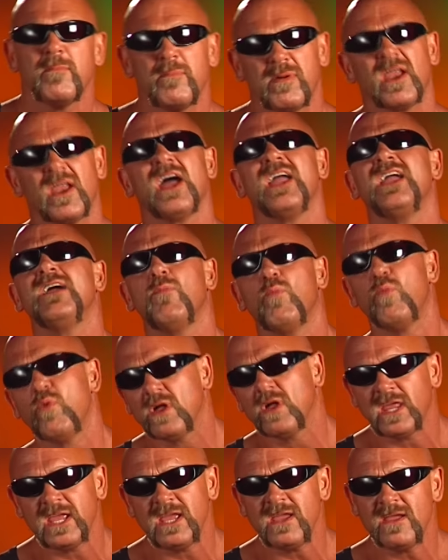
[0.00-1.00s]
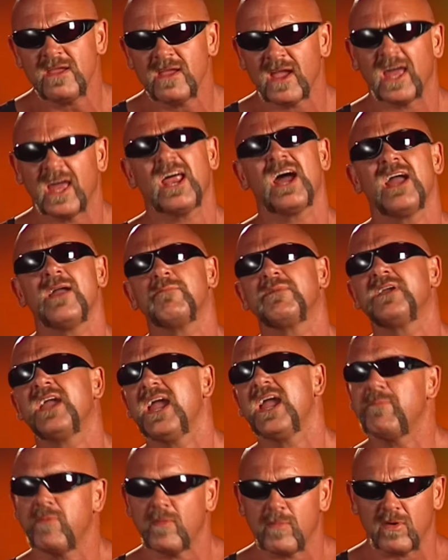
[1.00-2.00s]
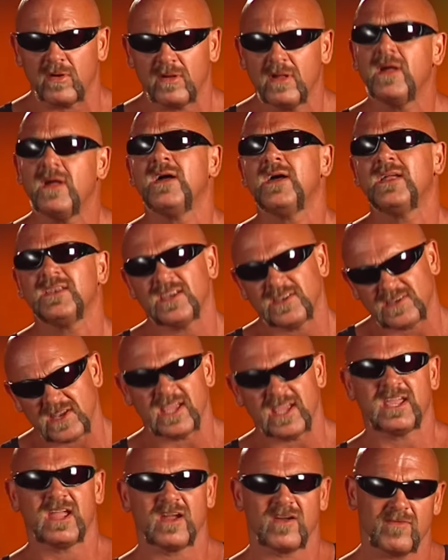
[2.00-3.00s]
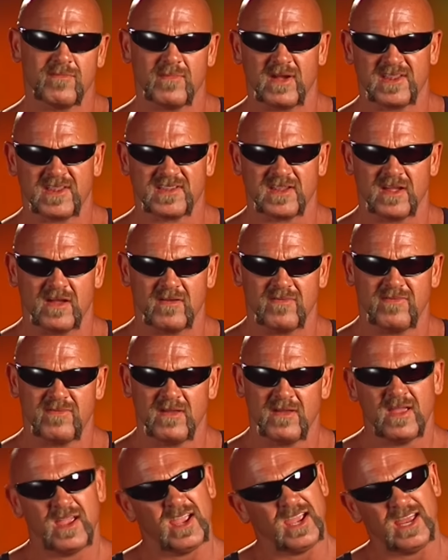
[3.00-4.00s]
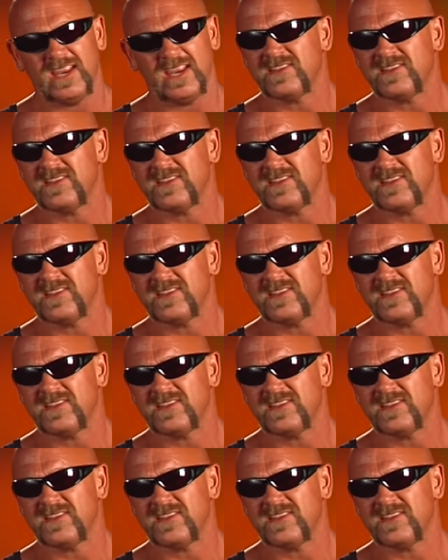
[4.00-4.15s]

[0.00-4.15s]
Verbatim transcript: but I am willing and I am capable to take care of myself.